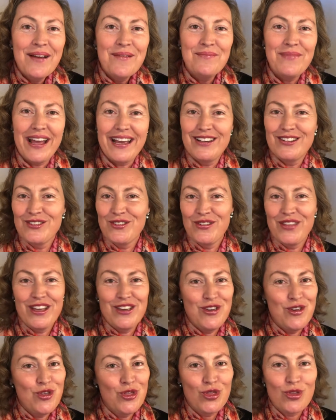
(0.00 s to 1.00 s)
make sure that
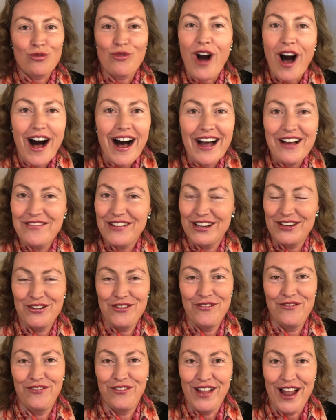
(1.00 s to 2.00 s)
you thrive and
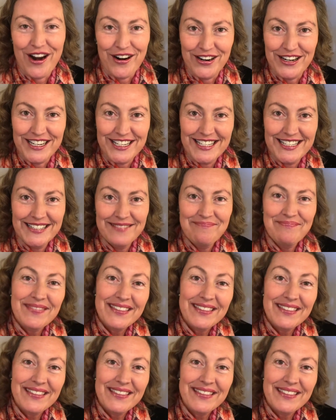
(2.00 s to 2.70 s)
you flourish.